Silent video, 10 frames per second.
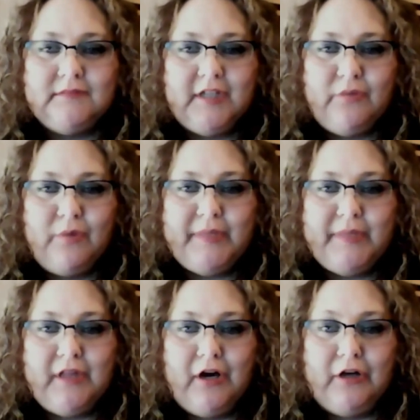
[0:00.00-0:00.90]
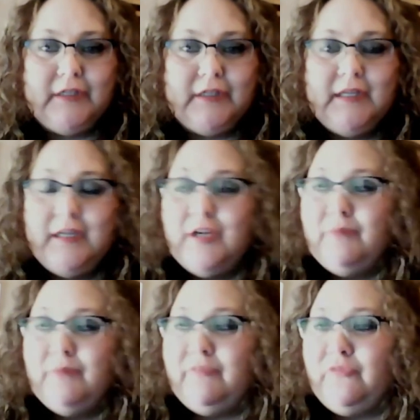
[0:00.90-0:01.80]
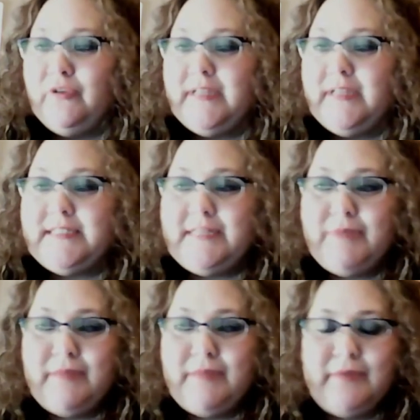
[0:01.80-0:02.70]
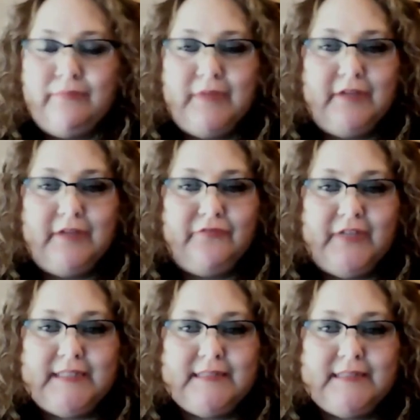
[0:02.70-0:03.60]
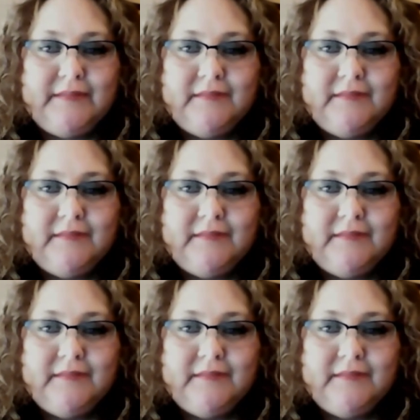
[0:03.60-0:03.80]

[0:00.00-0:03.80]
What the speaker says: It won't be long before they deem him unfit,